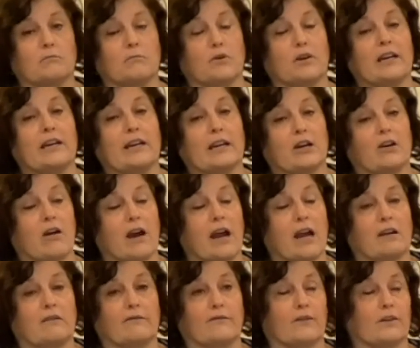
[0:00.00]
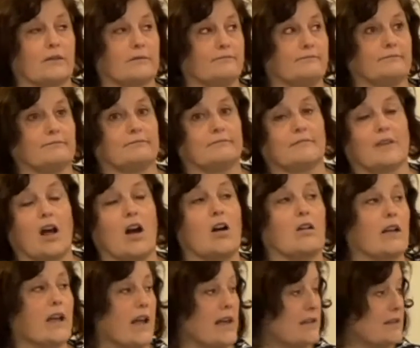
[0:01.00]
breeding ground for
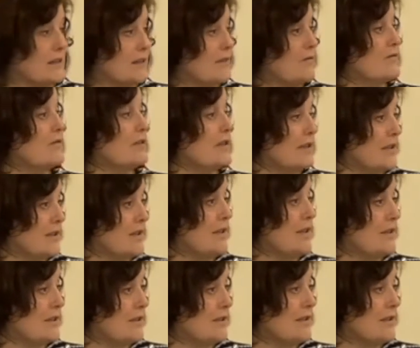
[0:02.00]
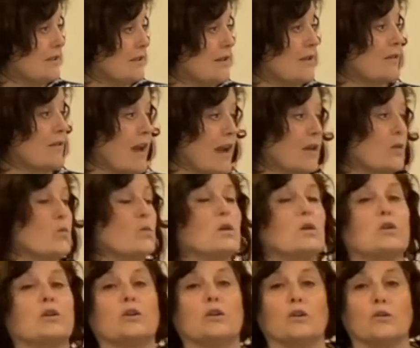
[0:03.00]
all kinds of diseases. They're like,
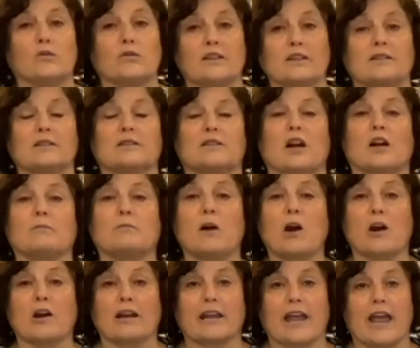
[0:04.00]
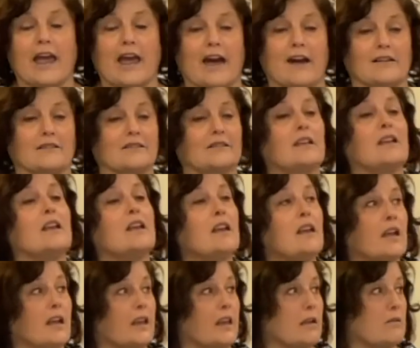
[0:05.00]
woohoo, this is our party house,
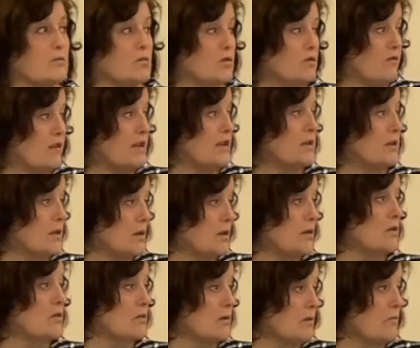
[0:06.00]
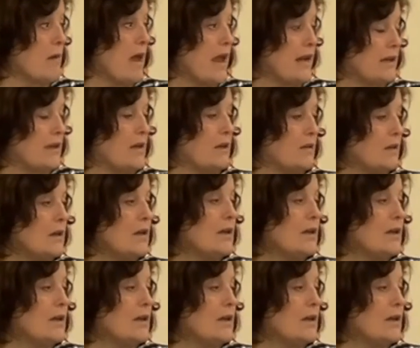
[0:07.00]
and they move into your tomato.